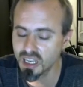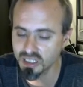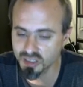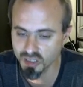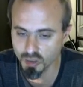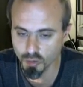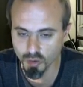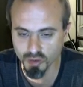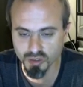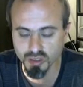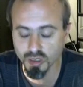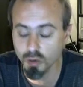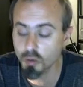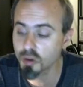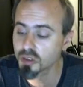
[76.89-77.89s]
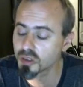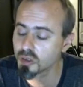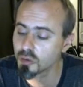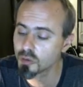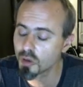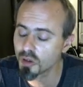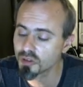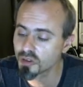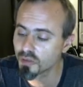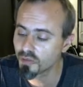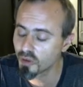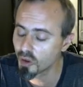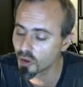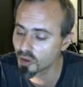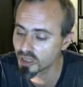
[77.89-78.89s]
And so on. You won't
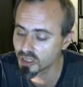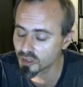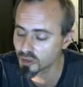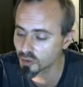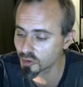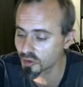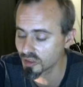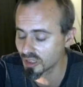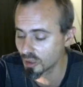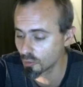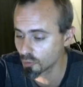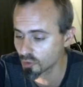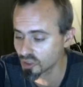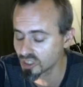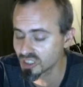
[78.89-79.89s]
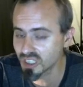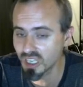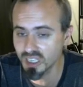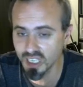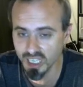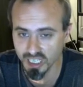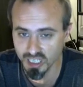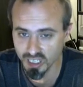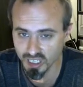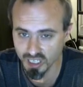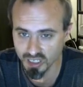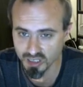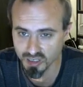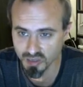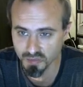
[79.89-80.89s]
fall into your delusions and
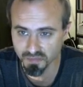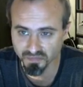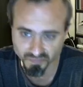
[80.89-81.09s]
ignorance.